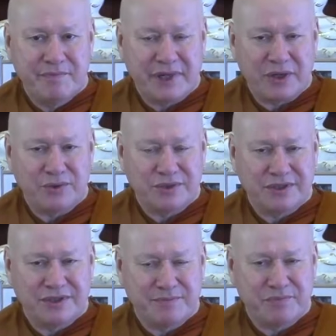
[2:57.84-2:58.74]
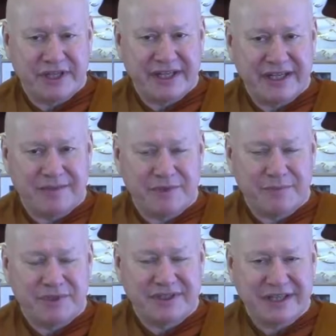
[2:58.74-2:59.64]
But also just bringing up the
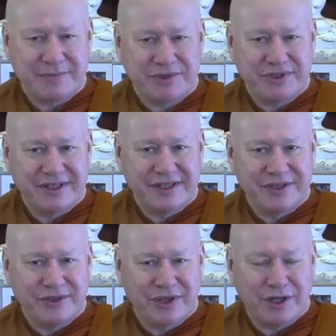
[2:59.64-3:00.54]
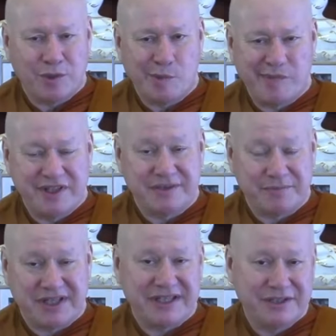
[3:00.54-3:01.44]
perception that your home is a
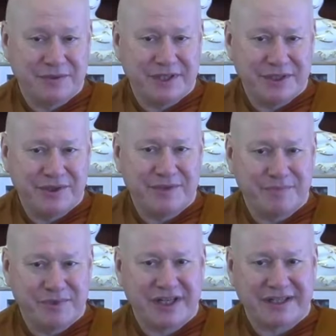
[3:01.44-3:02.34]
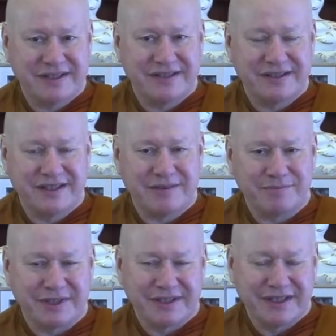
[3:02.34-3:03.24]
place where you can practice the
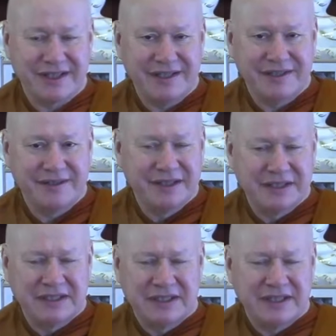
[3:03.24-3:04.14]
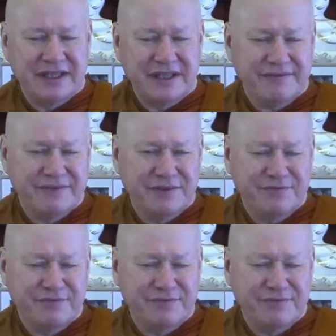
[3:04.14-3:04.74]
Dhamma. And if